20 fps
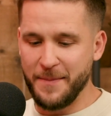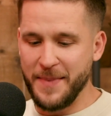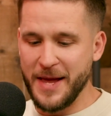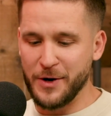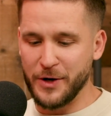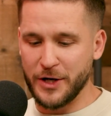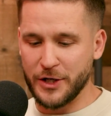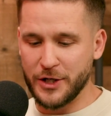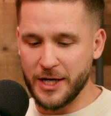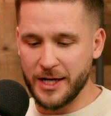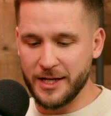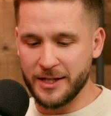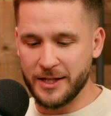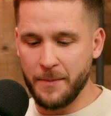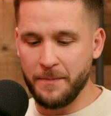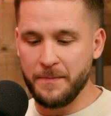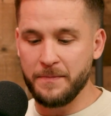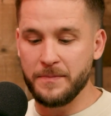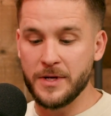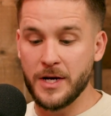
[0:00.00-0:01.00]

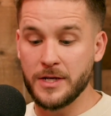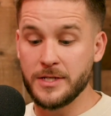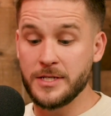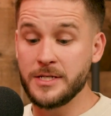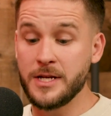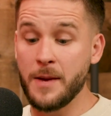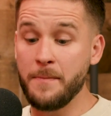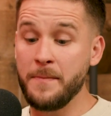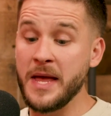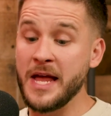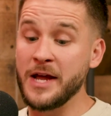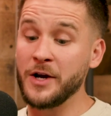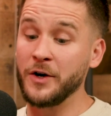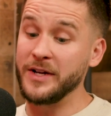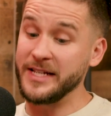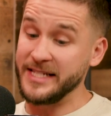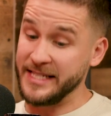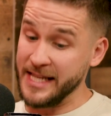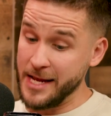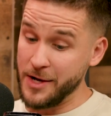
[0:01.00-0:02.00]
The
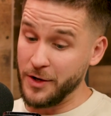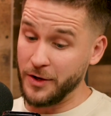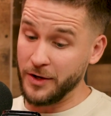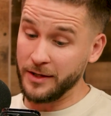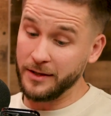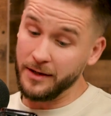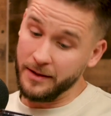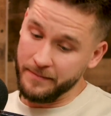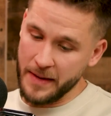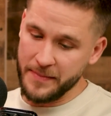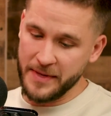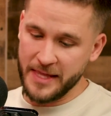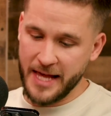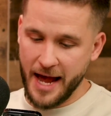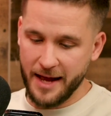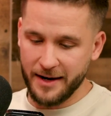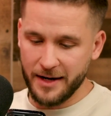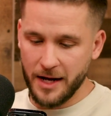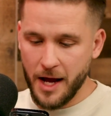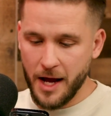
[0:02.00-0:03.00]
beer is here. Maybe that.